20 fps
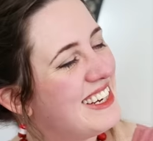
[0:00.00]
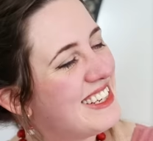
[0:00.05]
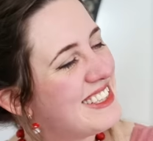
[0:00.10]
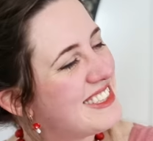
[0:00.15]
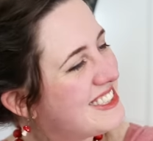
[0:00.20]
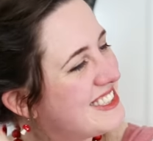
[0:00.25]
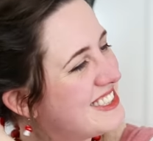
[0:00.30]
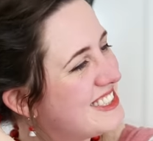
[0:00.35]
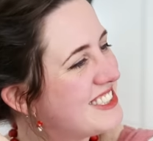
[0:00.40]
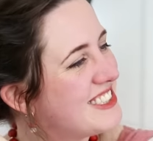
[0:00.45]

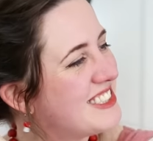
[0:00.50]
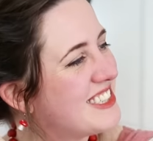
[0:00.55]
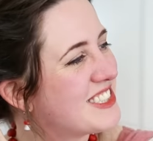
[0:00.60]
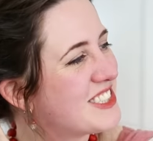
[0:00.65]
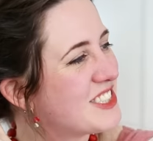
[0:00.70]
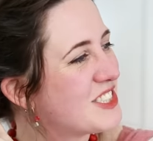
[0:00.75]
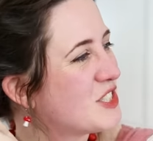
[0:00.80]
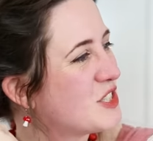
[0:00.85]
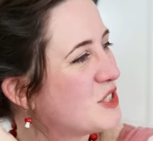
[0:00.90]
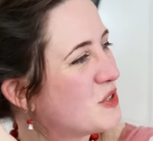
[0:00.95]
it's
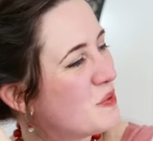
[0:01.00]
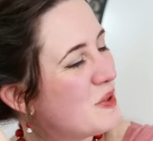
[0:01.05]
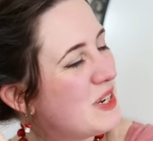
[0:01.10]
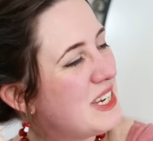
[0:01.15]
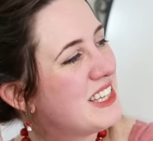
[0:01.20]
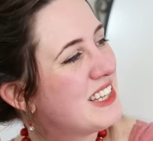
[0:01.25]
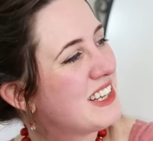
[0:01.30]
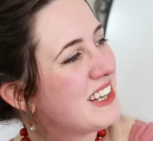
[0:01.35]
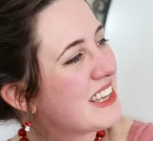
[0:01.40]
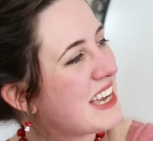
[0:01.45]
such a
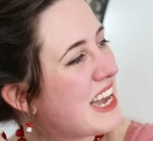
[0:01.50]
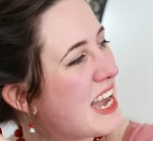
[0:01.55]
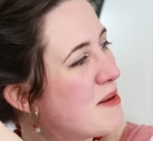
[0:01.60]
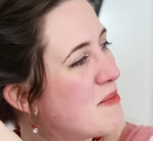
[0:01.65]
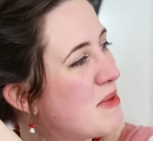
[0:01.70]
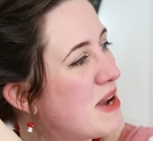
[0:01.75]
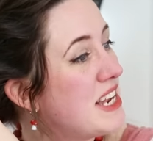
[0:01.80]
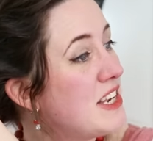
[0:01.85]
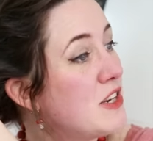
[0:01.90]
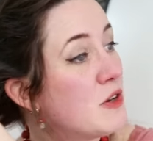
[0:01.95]
sweet little
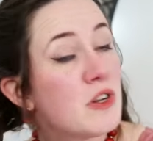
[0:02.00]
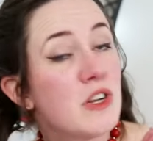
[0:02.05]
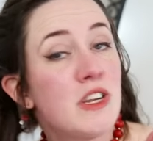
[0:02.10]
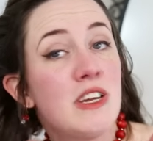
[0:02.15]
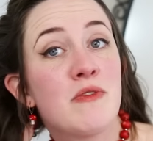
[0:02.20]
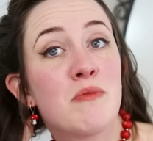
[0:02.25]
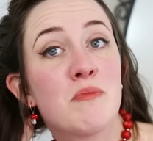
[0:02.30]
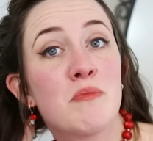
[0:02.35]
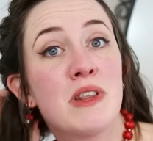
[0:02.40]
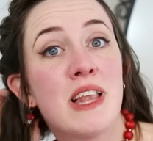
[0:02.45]
game, and you can
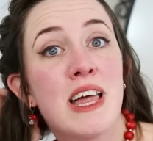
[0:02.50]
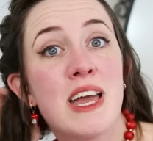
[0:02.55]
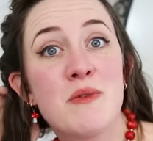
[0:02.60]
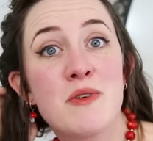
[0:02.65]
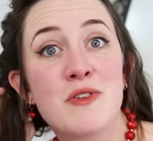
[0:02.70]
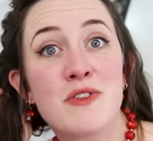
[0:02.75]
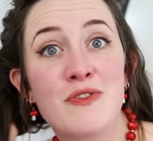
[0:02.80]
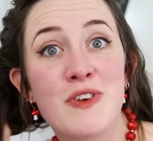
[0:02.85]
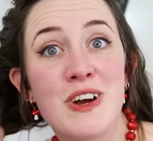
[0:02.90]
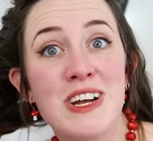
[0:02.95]
even play
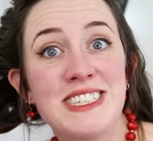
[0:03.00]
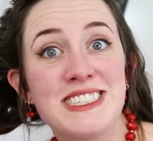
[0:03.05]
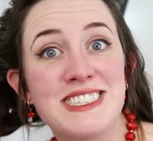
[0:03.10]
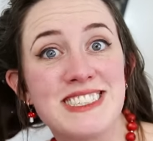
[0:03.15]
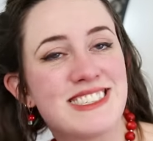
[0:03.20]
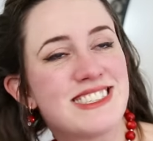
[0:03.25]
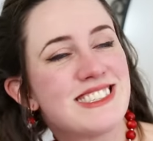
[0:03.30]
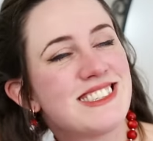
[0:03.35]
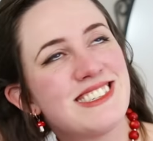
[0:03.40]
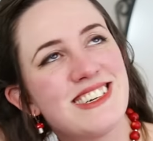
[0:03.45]
with
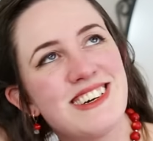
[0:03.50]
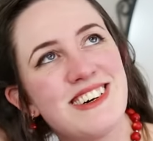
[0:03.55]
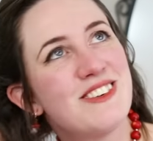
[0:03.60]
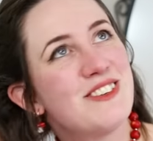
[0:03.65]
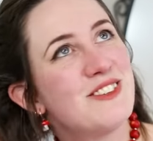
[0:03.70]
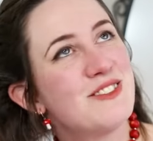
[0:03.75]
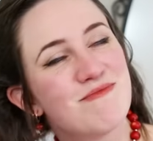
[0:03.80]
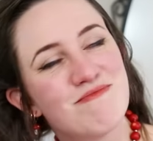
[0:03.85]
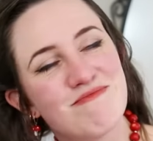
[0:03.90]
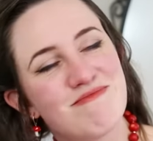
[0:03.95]
friends.
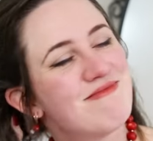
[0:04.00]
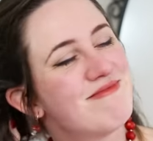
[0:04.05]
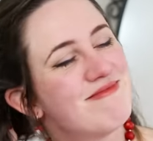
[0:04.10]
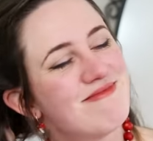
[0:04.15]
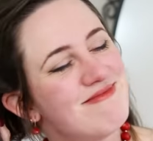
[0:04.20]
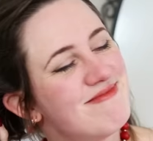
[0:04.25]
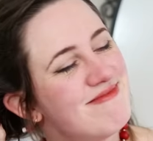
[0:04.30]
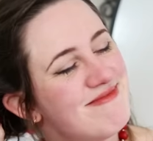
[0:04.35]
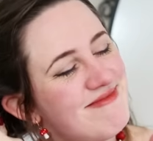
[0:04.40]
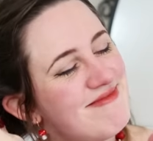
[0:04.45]
So
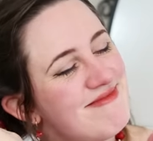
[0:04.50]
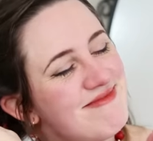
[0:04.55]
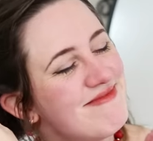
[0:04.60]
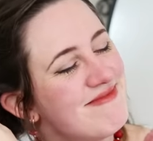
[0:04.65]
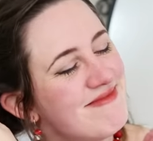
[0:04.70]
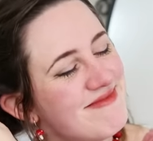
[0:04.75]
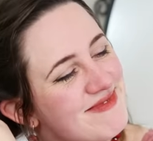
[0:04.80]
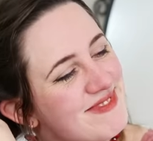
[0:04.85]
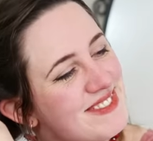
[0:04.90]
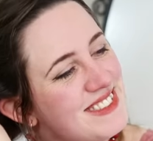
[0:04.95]

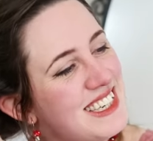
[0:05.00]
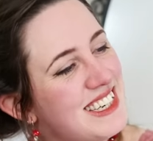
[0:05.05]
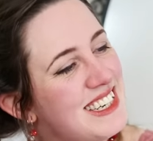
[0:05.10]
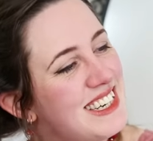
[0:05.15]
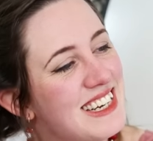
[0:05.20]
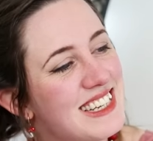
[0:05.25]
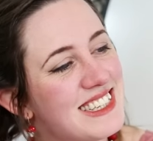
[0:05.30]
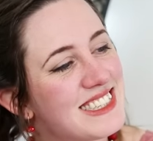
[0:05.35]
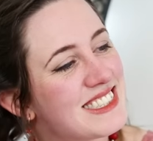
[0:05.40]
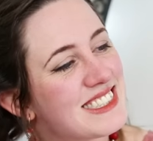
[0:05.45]
mm,
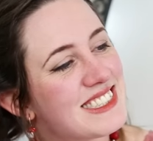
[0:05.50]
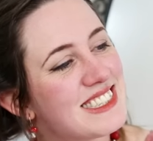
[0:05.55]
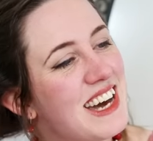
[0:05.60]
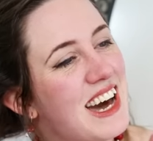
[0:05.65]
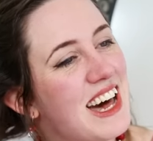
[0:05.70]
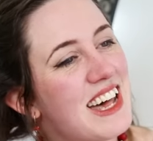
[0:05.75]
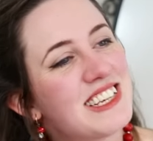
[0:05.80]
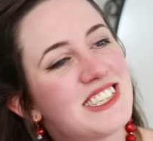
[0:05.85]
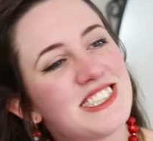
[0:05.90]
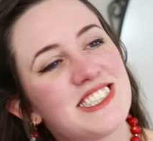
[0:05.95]
it's
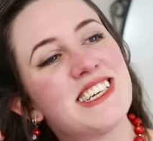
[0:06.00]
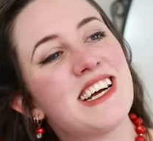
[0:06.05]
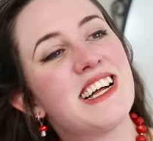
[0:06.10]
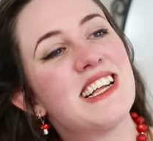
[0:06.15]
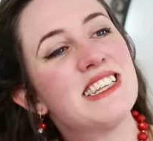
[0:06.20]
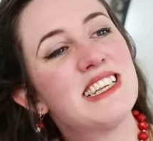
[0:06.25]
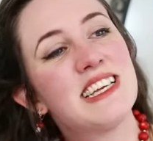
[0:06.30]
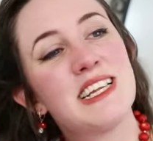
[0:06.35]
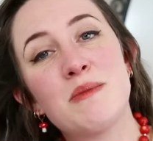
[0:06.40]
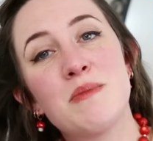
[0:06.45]
got just
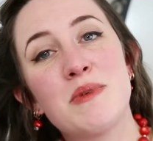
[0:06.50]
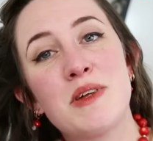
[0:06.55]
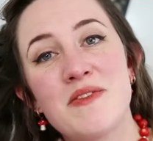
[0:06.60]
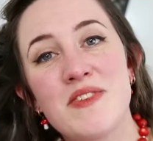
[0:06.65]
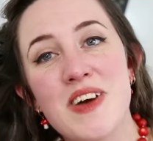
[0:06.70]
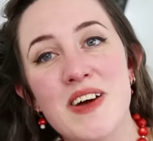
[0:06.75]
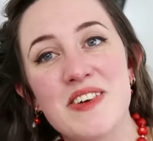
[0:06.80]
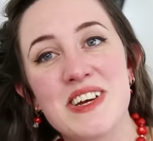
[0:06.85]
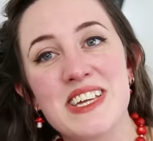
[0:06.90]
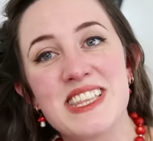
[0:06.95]
a little bit
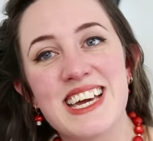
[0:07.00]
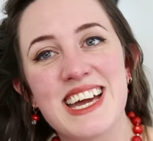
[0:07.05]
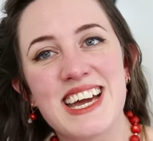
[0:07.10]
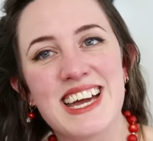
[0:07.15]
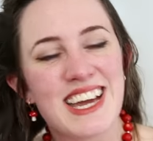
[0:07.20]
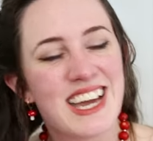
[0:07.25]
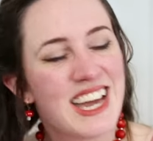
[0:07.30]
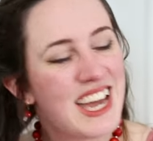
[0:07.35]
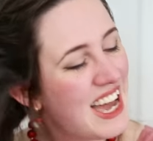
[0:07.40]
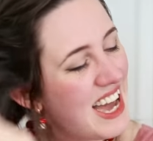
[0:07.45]
of
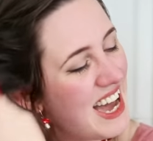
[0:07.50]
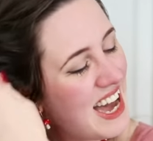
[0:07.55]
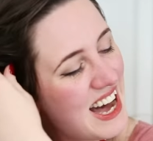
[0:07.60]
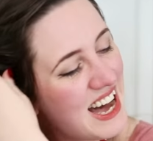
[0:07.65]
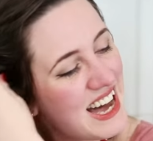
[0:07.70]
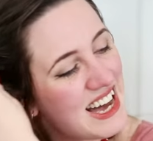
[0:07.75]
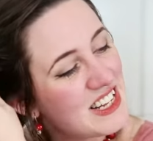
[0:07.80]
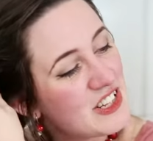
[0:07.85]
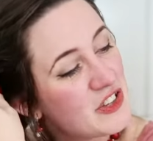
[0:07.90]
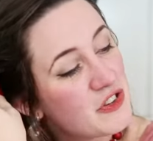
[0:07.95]
everything.
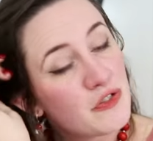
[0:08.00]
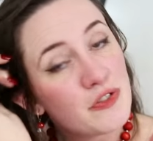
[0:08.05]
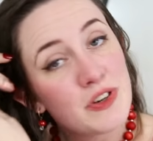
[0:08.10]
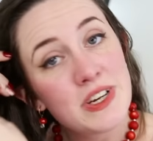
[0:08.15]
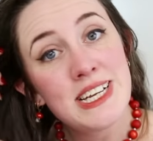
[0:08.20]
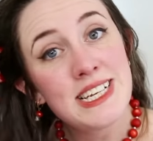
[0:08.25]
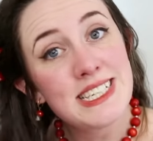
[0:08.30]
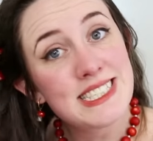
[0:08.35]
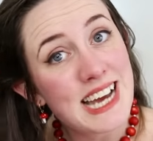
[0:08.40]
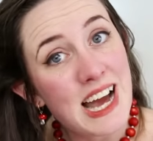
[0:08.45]
Uh, it's
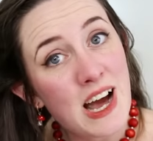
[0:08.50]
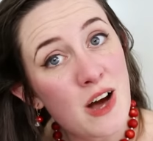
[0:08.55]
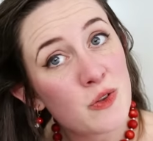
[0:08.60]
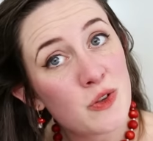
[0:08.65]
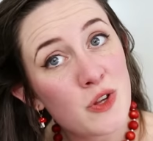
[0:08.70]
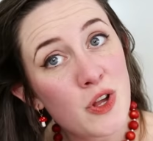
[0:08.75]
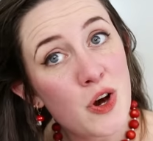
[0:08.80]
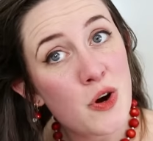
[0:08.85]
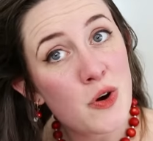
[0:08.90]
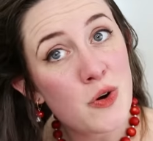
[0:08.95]
free to
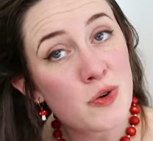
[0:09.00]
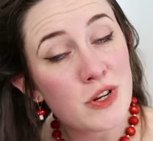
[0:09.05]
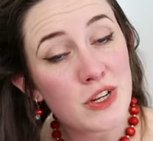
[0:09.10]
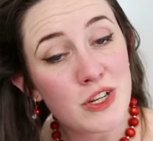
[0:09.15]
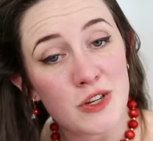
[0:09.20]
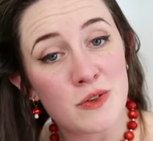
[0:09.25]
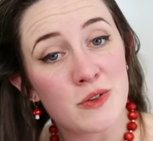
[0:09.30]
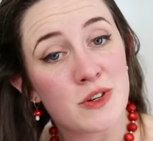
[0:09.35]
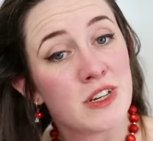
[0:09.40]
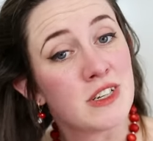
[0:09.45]

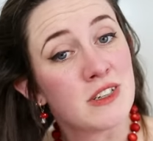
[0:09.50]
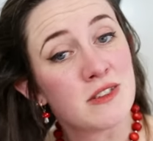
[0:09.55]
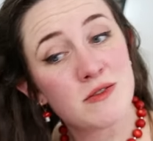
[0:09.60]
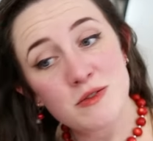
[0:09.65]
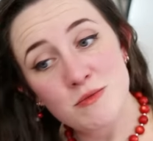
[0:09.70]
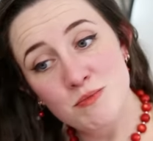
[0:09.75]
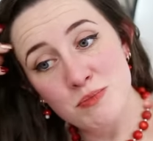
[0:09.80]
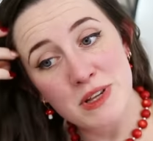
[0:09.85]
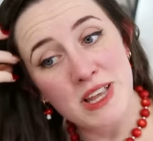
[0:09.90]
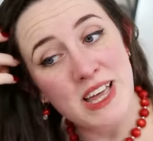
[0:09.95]
download. You
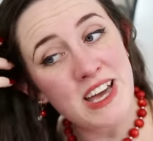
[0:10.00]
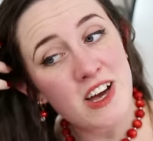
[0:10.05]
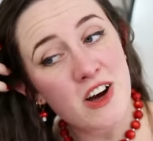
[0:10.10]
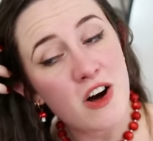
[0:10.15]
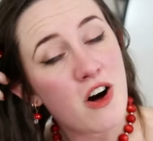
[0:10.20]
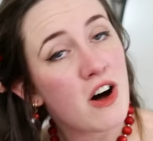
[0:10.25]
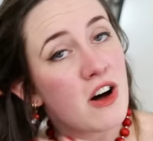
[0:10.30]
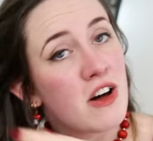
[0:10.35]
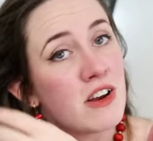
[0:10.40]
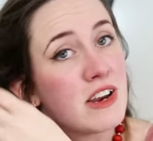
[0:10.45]
can play
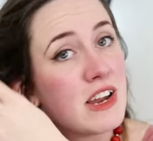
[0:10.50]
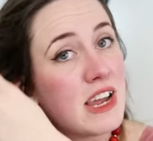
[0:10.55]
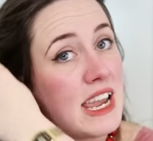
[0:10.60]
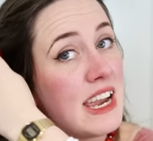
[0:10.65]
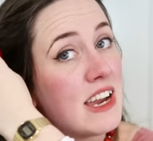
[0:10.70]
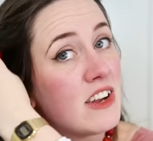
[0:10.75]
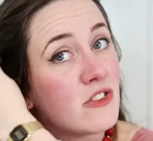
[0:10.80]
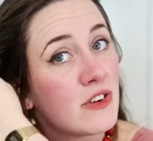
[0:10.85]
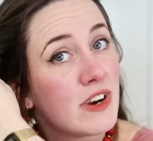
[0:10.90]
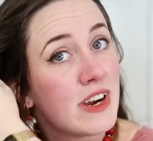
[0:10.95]
on
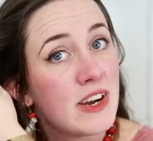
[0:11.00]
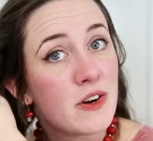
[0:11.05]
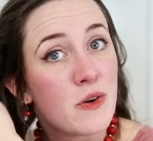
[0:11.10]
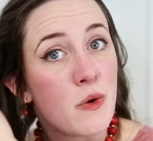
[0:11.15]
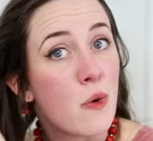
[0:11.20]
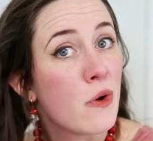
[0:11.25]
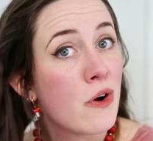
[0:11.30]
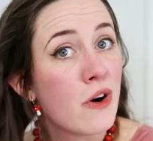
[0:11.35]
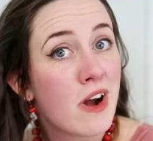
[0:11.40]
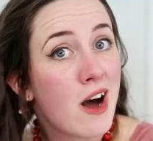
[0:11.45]
Android
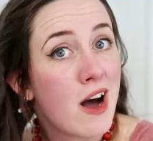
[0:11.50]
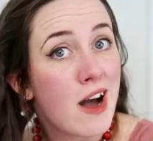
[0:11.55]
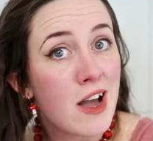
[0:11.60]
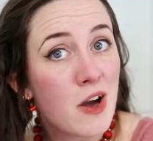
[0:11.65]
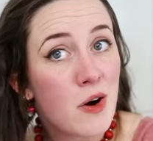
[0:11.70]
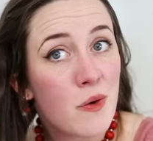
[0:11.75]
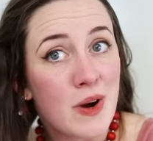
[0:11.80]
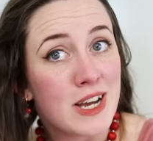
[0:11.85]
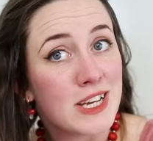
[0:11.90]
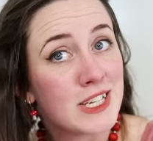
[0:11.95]
or
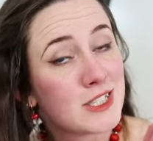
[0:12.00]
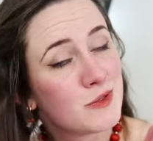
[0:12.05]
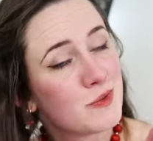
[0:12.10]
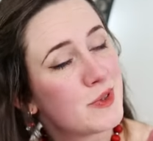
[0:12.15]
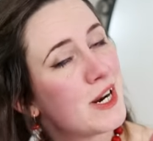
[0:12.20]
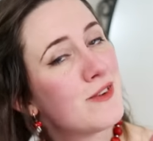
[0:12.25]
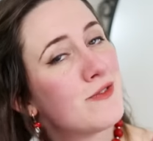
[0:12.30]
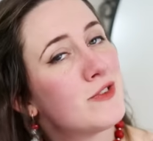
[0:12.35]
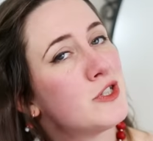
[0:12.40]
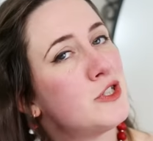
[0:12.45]
iOS,
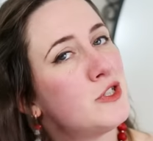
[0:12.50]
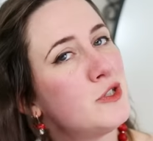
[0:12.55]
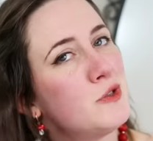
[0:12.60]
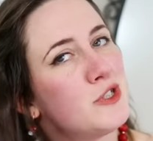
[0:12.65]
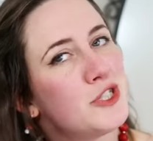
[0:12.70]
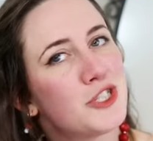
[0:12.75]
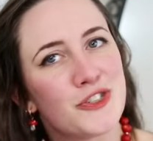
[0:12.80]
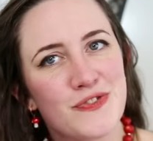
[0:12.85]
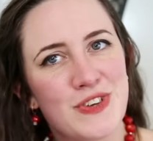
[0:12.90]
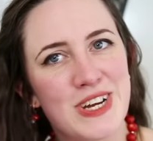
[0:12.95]
whatever
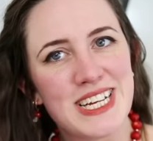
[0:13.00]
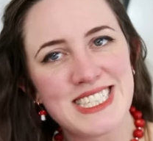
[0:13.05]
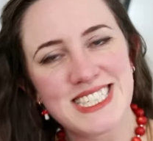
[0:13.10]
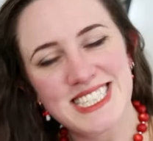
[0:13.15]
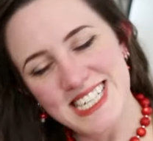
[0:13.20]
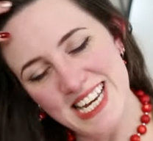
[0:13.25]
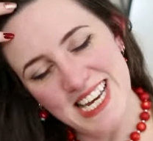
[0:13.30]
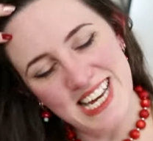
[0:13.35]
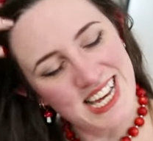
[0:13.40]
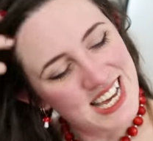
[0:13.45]
suits your
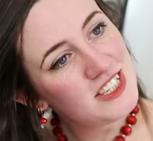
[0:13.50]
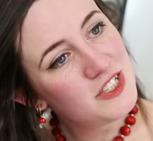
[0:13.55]
fancy.